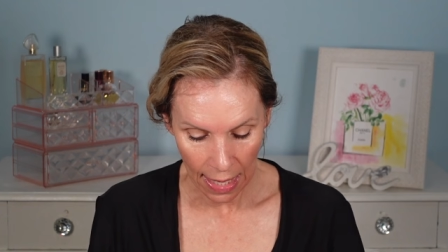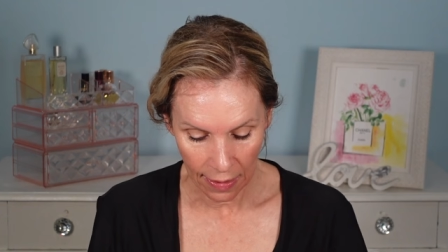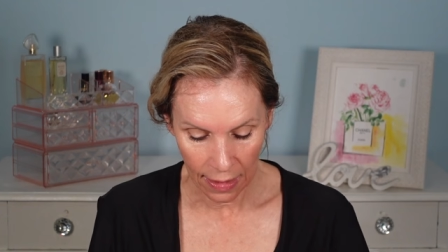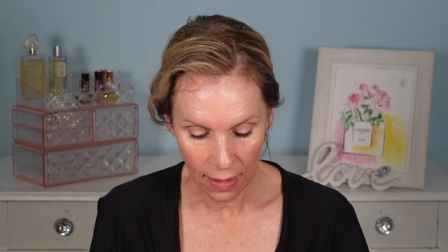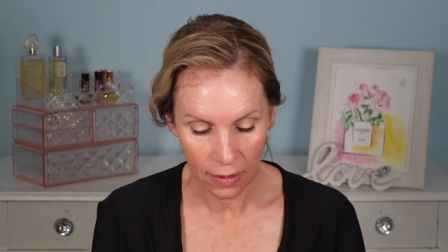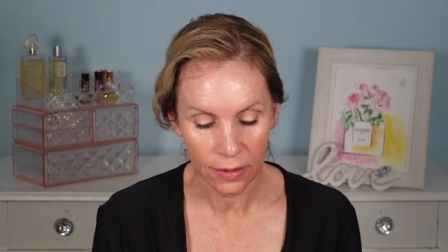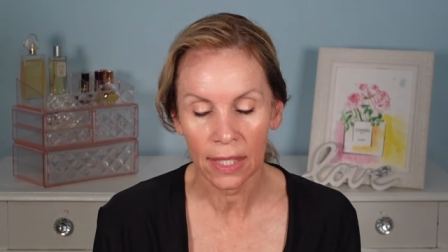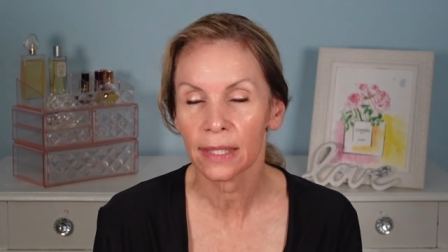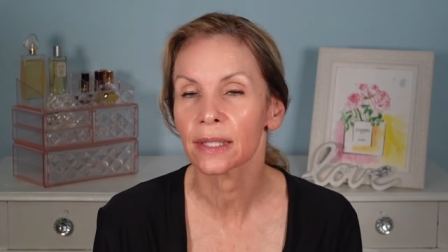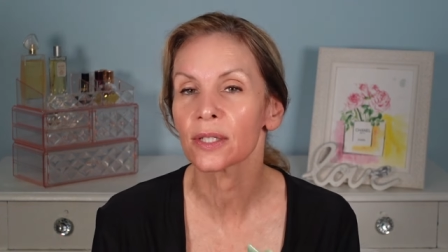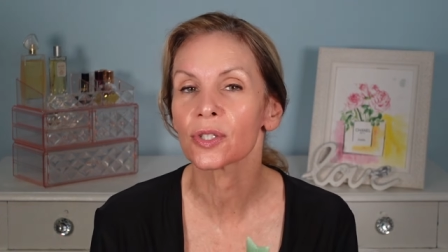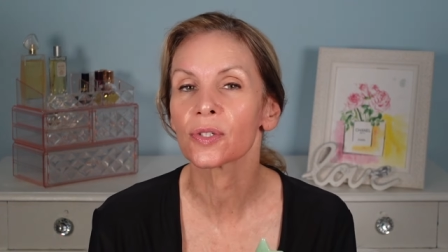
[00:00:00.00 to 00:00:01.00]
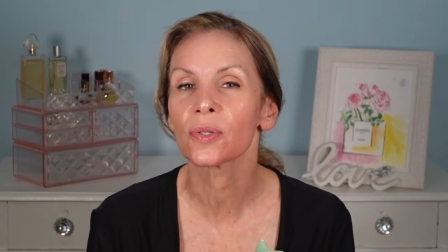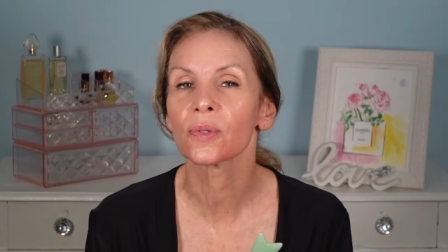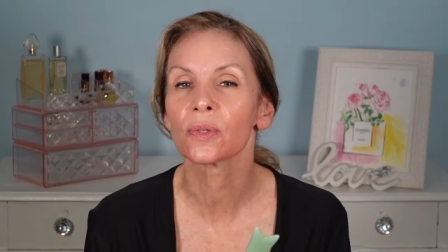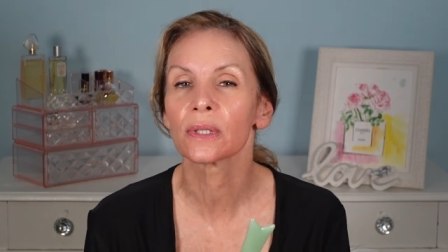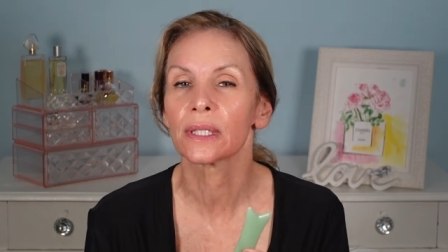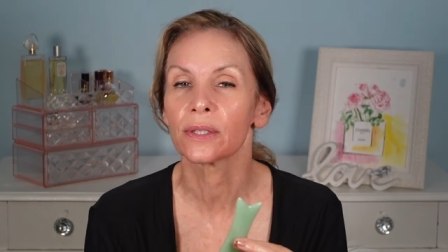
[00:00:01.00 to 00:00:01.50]
And then I'll take this
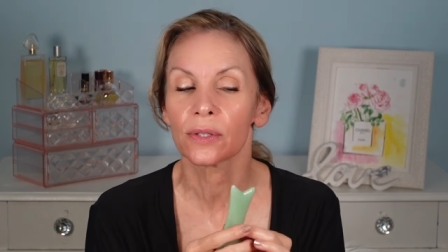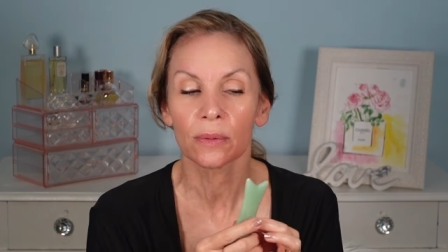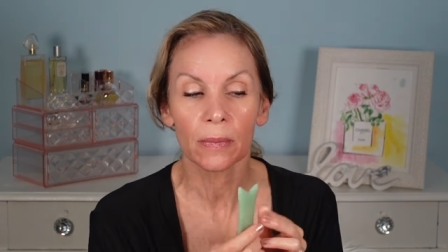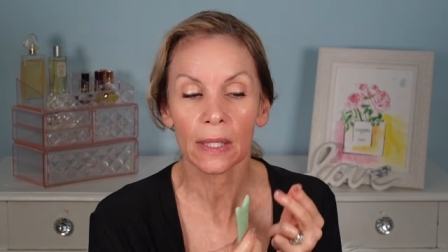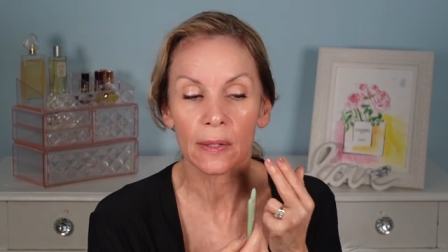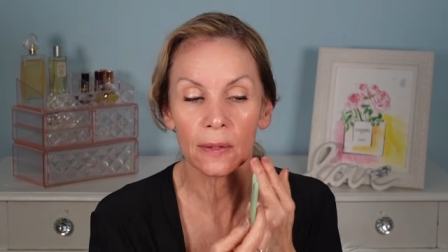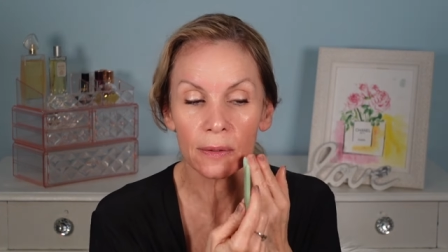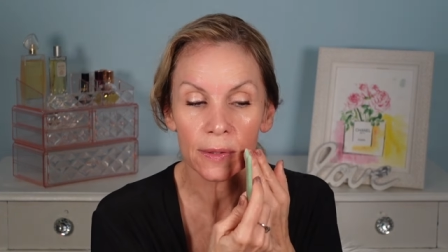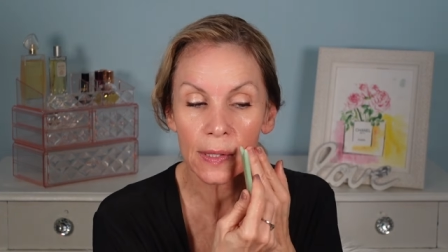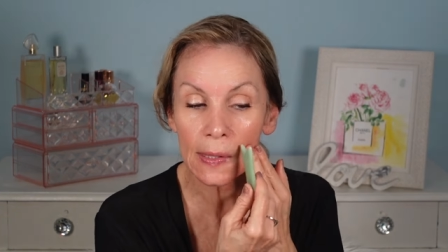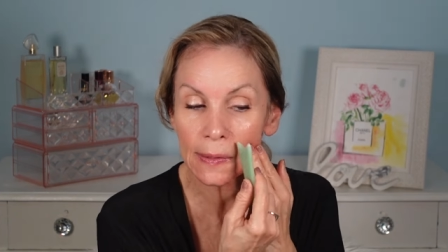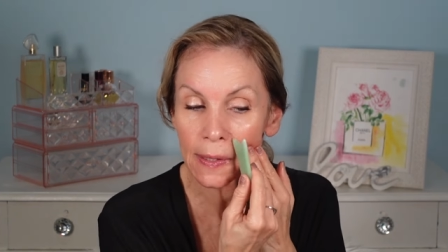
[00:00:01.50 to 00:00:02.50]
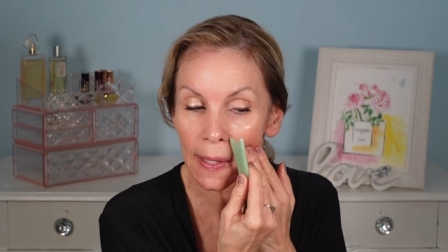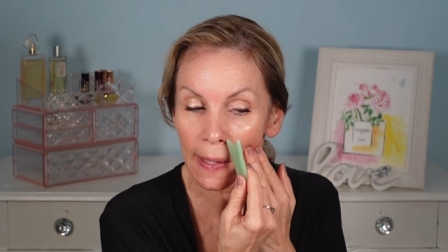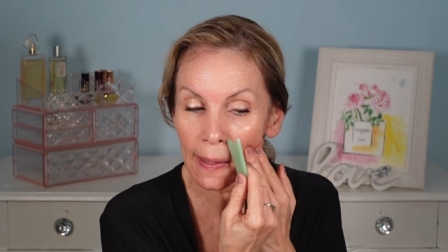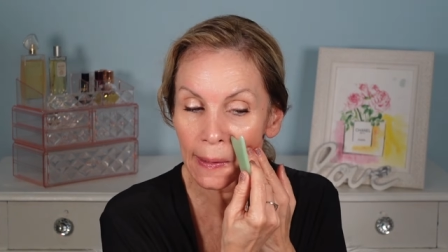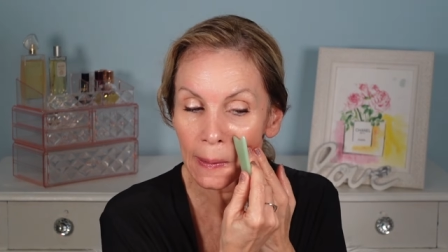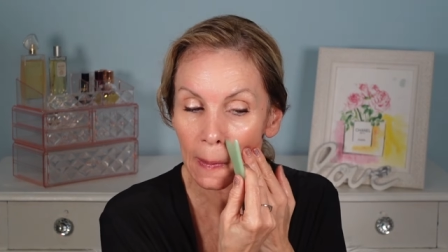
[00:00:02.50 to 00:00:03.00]
tool and do my little
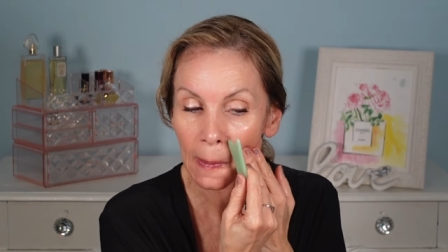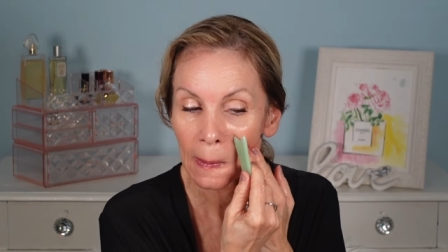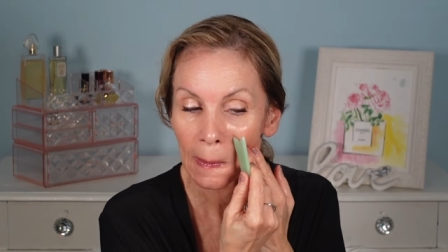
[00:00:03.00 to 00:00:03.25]
zigzag.